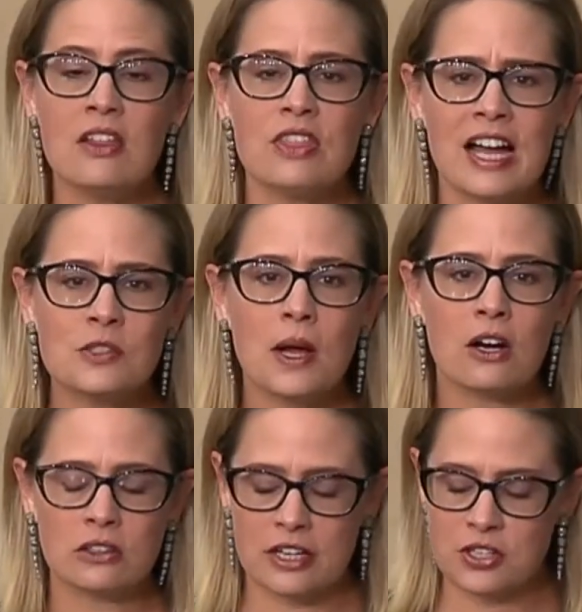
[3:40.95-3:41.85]
That's why
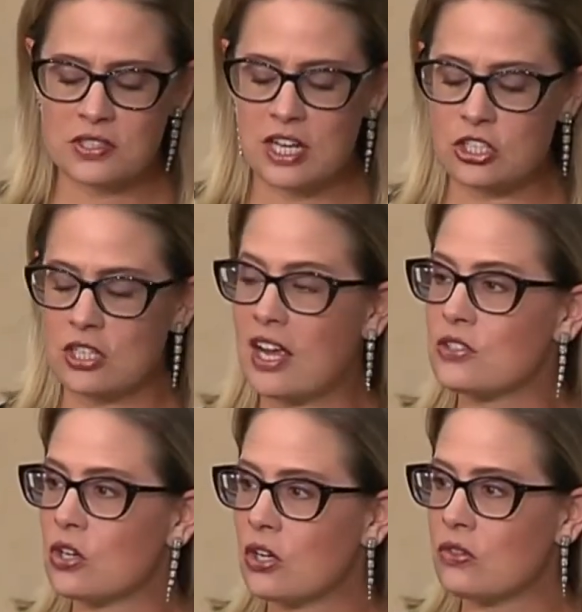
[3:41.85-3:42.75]
our legislation has
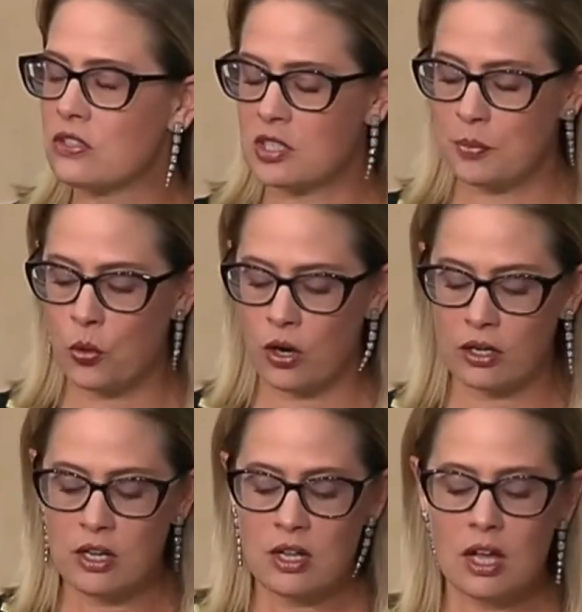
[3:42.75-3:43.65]
earned the support
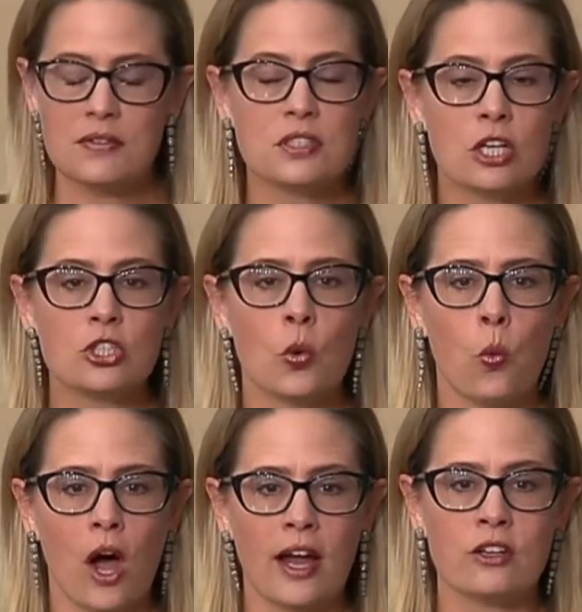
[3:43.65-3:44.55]
of such a
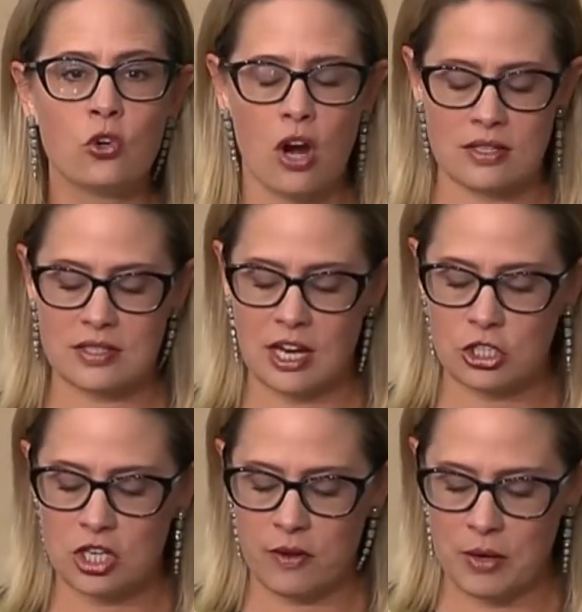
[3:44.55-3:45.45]
wide
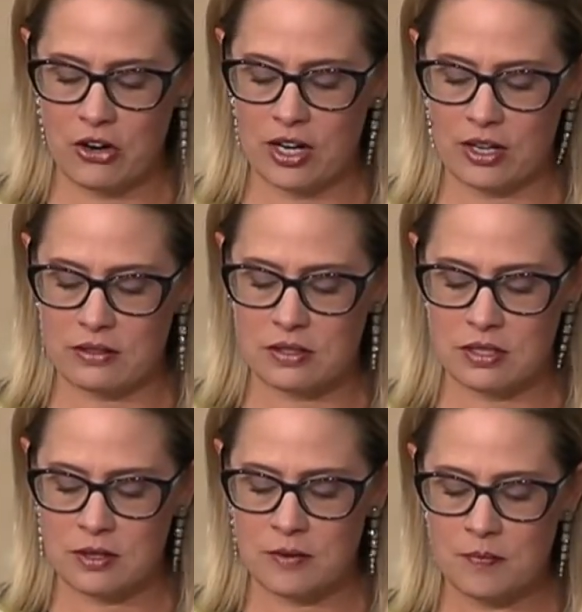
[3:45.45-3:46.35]
cross-section of Americans.
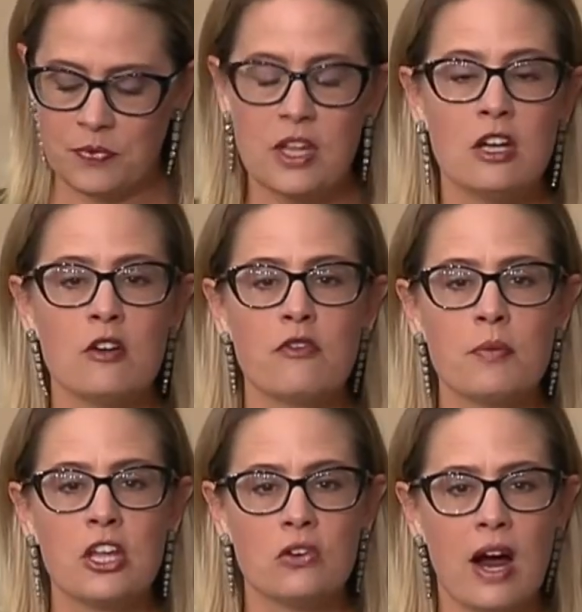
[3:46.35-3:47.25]
From
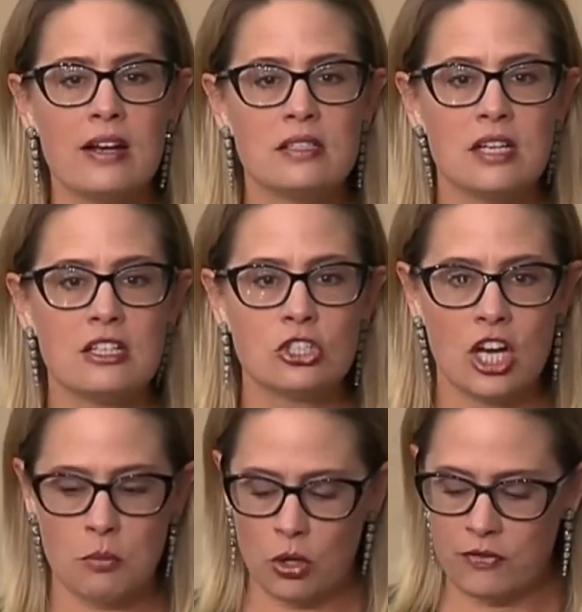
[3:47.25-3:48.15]
the United States
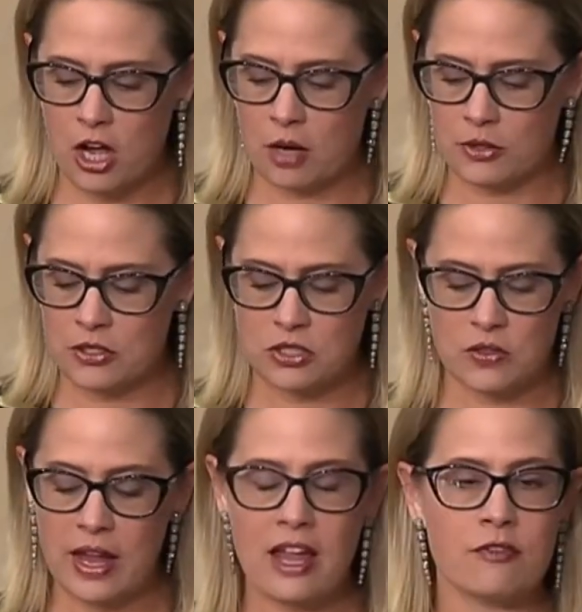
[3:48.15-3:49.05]
Chamber of Commerce to
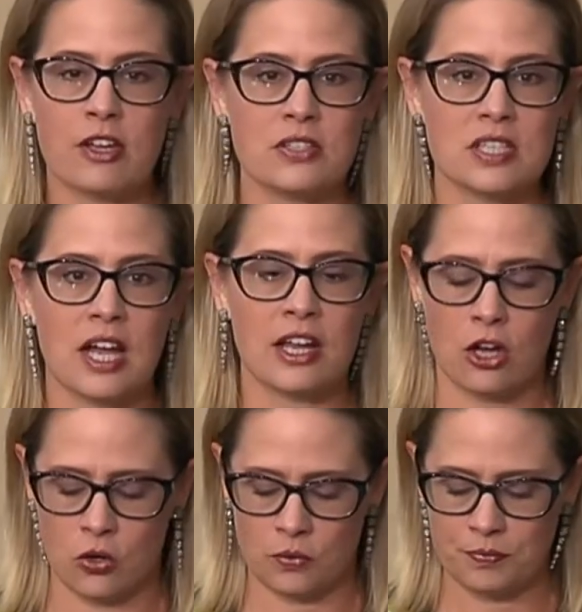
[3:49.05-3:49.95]
the
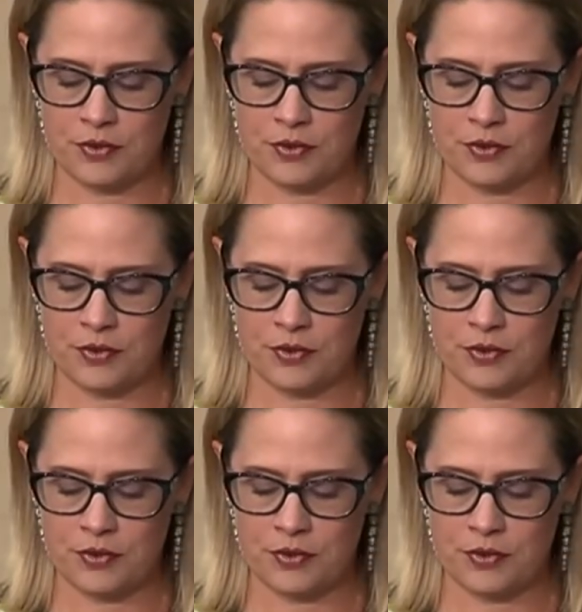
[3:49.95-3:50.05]
AFL-CIO,